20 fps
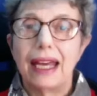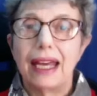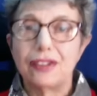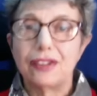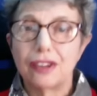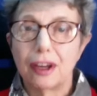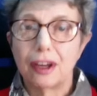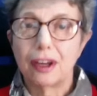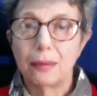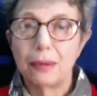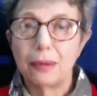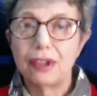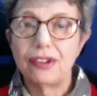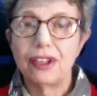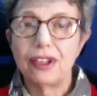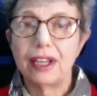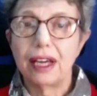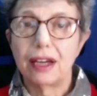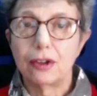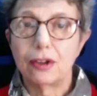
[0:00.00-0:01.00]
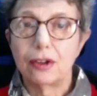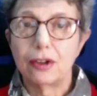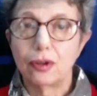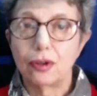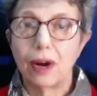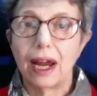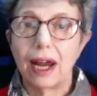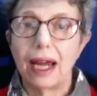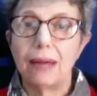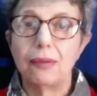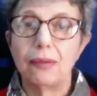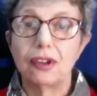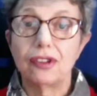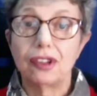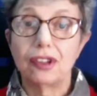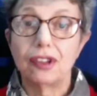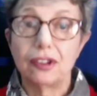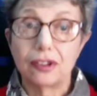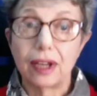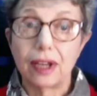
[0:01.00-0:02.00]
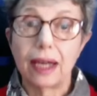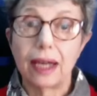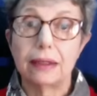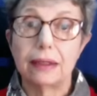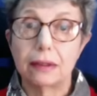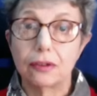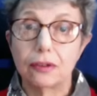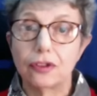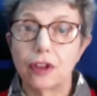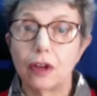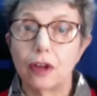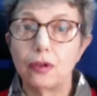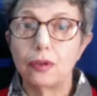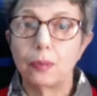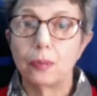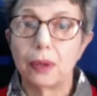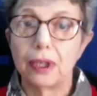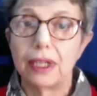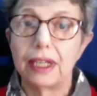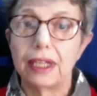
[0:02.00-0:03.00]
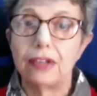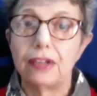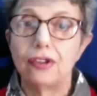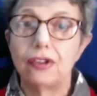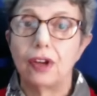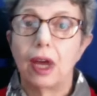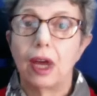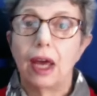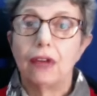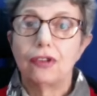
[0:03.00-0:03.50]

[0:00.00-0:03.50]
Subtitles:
is committing a crime that entitles those police